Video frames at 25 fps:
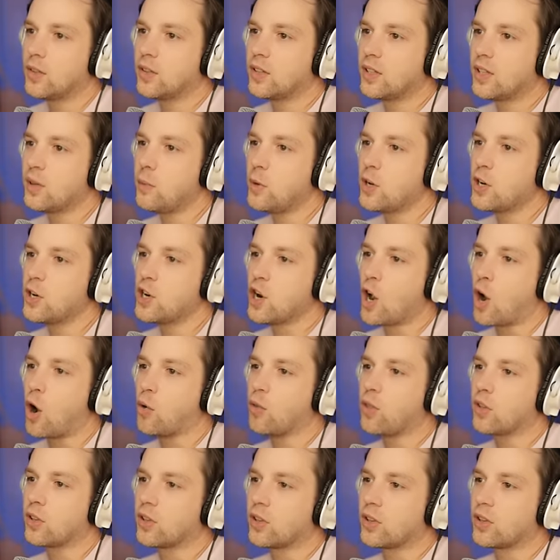Does anyone know
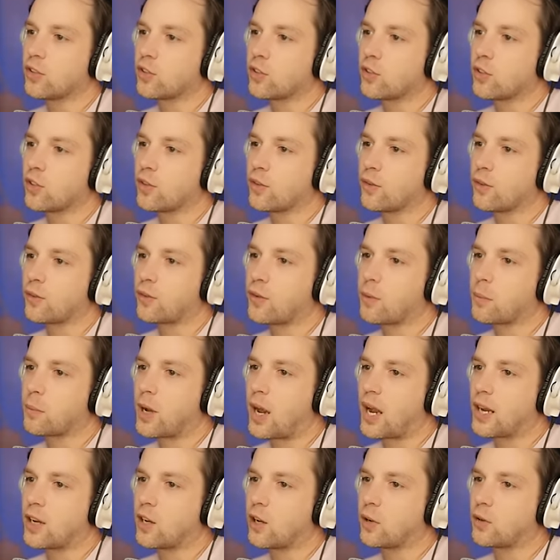the lizard from
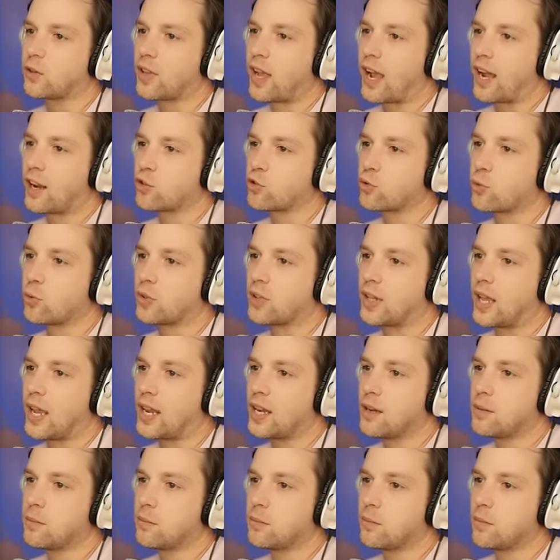Geico's actual
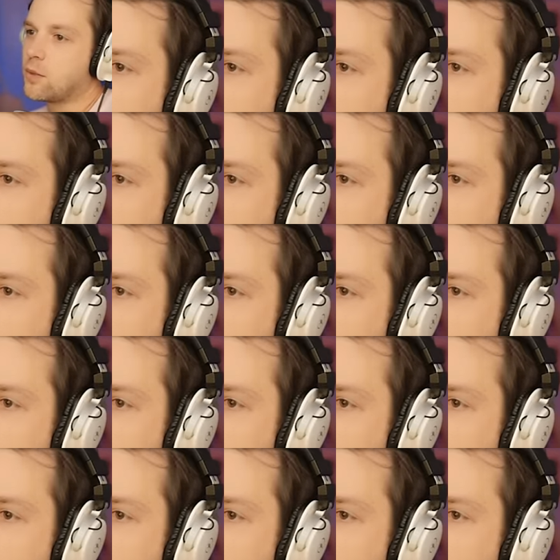name?